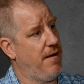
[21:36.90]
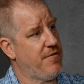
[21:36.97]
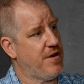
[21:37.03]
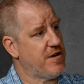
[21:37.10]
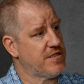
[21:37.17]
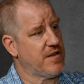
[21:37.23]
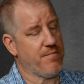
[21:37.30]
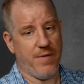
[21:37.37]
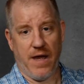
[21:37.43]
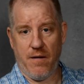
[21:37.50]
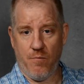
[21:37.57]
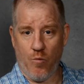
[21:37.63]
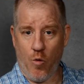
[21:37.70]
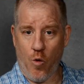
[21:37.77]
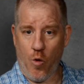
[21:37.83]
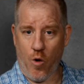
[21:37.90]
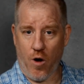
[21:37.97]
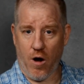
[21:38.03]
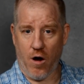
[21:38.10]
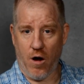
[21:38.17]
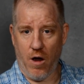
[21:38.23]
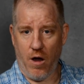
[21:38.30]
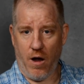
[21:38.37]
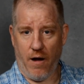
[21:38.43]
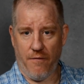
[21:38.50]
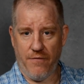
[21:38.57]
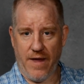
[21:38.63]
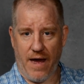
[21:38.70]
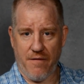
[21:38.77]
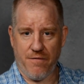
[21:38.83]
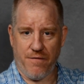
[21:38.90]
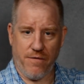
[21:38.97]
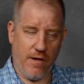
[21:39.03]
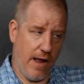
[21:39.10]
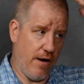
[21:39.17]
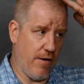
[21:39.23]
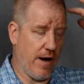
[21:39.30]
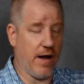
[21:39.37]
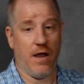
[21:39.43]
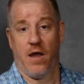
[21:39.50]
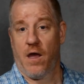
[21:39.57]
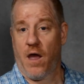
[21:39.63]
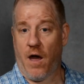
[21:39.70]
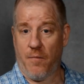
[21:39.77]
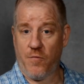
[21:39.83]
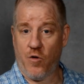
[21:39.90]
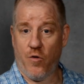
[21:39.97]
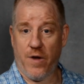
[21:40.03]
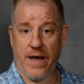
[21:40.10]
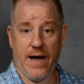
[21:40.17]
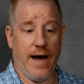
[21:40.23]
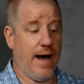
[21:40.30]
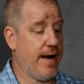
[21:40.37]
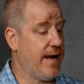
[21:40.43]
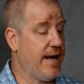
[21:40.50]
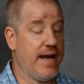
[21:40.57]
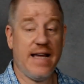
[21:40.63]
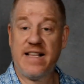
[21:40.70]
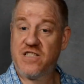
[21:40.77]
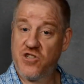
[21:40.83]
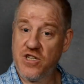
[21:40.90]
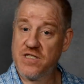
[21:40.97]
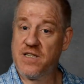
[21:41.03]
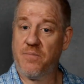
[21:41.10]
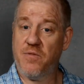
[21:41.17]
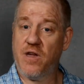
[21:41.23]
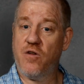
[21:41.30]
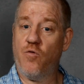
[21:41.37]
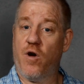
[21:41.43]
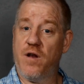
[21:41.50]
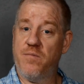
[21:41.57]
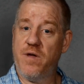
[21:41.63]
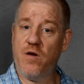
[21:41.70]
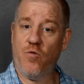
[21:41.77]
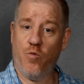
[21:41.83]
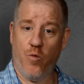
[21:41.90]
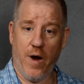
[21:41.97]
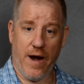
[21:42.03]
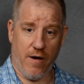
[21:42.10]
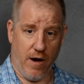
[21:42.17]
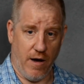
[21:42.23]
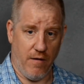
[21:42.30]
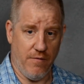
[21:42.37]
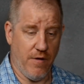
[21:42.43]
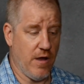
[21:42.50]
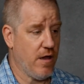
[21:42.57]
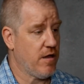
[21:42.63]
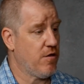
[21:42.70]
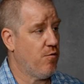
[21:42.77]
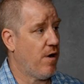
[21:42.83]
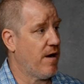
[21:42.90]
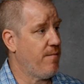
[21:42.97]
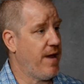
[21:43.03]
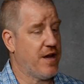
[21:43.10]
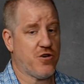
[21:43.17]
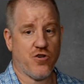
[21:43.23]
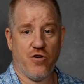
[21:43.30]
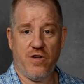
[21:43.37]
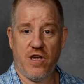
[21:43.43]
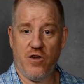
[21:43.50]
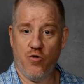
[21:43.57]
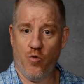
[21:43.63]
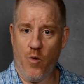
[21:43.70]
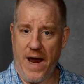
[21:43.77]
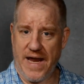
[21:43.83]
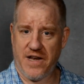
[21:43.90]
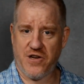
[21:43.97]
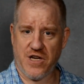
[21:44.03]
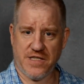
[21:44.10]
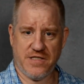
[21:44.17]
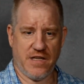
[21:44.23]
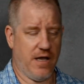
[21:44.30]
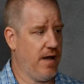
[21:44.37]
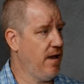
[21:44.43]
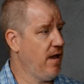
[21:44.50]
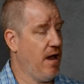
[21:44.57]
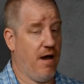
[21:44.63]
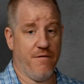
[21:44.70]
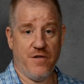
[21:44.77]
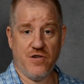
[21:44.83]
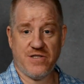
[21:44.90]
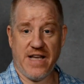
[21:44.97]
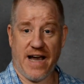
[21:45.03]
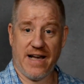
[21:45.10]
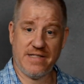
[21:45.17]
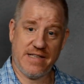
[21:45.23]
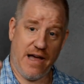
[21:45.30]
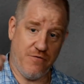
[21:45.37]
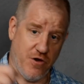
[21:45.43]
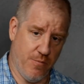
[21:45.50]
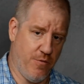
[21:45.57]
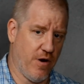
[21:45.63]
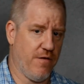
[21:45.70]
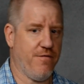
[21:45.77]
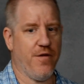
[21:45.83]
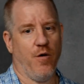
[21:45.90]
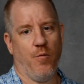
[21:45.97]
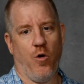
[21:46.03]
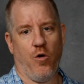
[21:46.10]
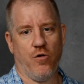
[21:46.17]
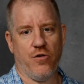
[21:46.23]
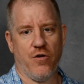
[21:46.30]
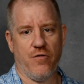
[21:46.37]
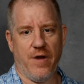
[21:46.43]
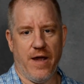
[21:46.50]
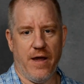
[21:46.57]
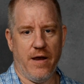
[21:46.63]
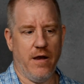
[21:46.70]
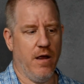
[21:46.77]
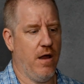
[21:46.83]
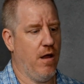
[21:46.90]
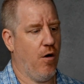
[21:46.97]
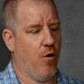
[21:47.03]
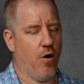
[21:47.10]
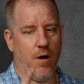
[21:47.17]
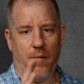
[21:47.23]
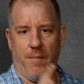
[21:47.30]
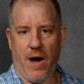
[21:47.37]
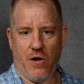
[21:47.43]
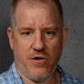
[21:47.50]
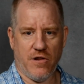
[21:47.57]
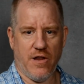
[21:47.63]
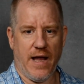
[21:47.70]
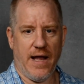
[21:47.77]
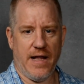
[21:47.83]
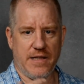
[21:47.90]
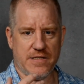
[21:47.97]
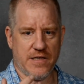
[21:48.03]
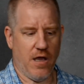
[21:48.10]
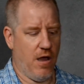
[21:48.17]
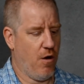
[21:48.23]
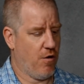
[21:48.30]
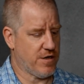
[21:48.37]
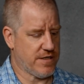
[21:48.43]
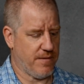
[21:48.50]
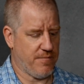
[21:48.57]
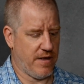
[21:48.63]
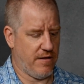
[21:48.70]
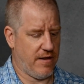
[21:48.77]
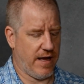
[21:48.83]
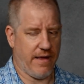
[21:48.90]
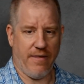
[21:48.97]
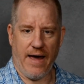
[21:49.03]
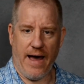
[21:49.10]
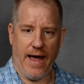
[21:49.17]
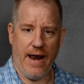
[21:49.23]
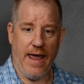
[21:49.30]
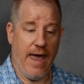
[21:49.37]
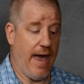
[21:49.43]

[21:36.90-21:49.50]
there's a bit more of that fluttering going on. And it's just something you want to be aware of. You want to make sure that you wait just a few seconds after you put a film holder in or mount a lens or something like that.